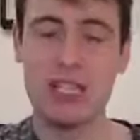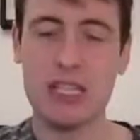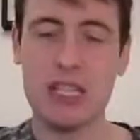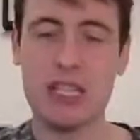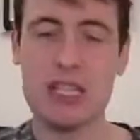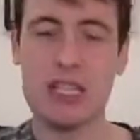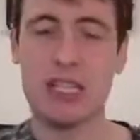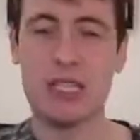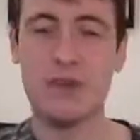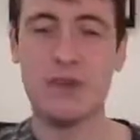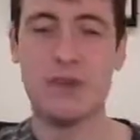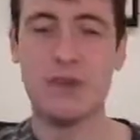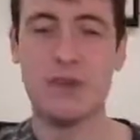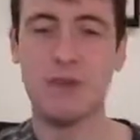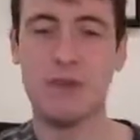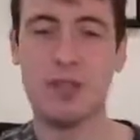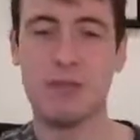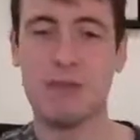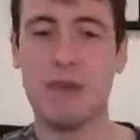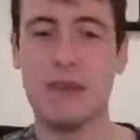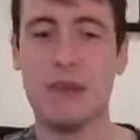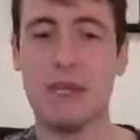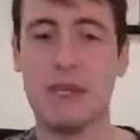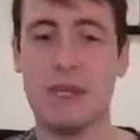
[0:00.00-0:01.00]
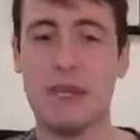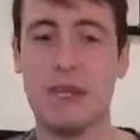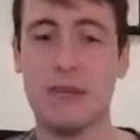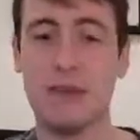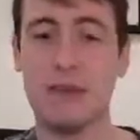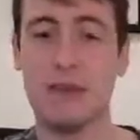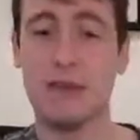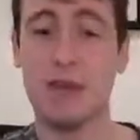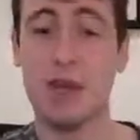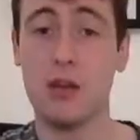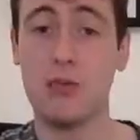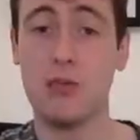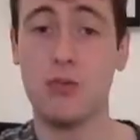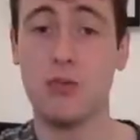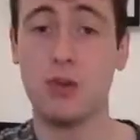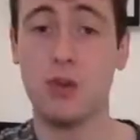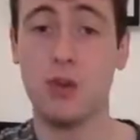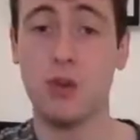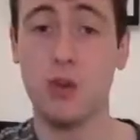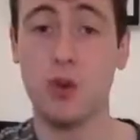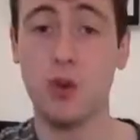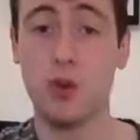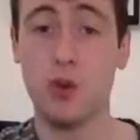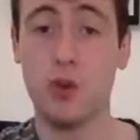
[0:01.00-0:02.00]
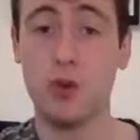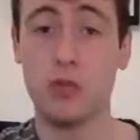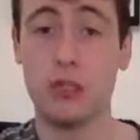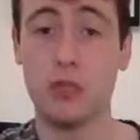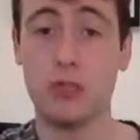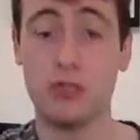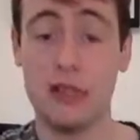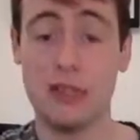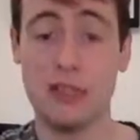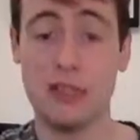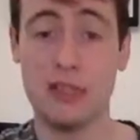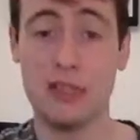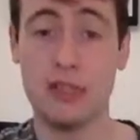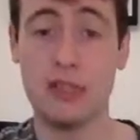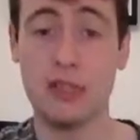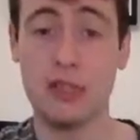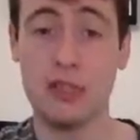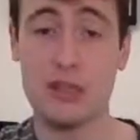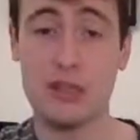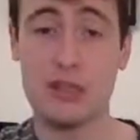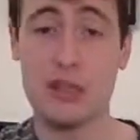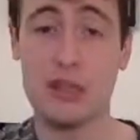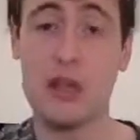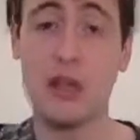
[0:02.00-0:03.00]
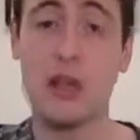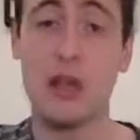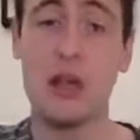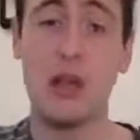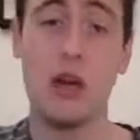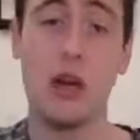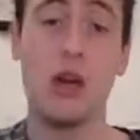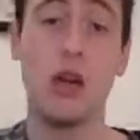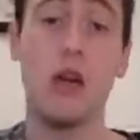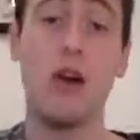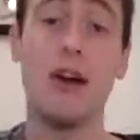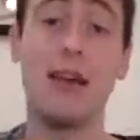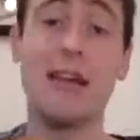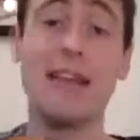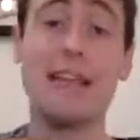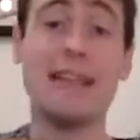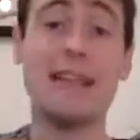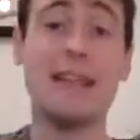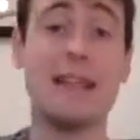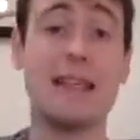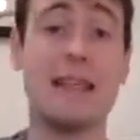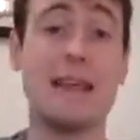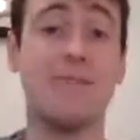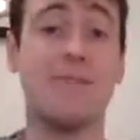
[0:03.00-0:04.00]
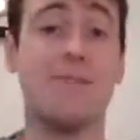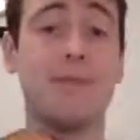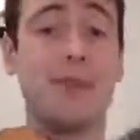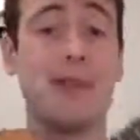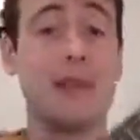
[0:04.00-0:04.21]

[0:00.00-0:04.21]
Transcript: and easy for us, making those chord transitions a lot easier.